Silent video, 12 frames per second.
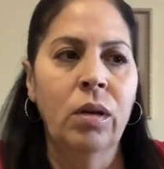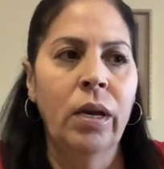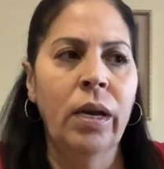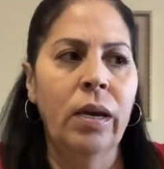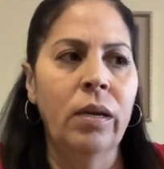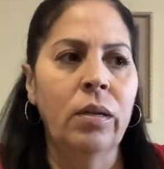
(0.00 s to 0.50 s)

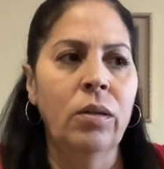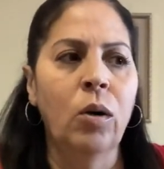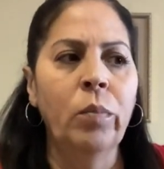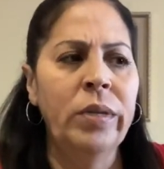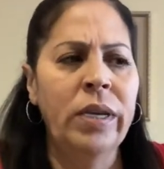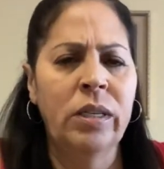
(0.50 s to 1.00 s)
And
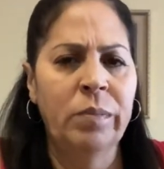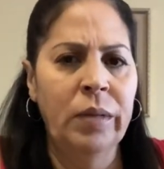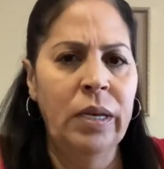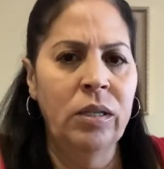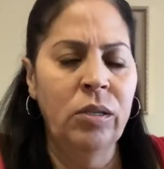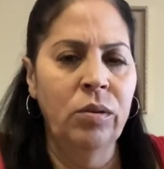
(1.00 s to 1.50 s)
nobody
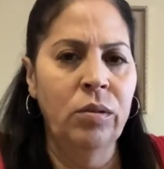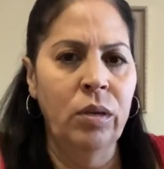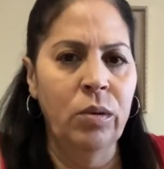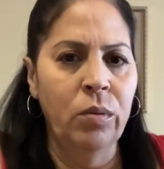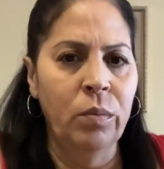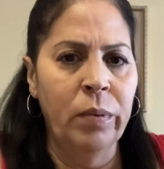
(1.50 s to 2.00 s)
explained to you that
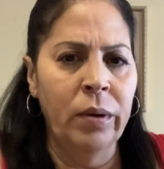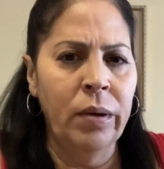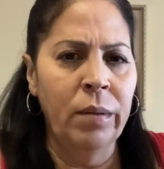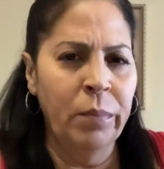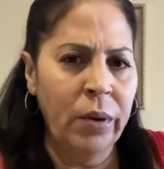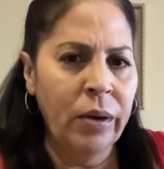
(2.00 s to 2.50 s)
you were
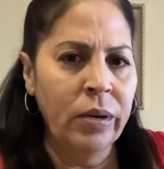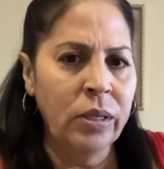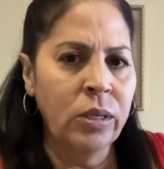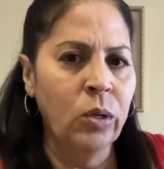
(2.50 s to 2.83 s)
embarrassed.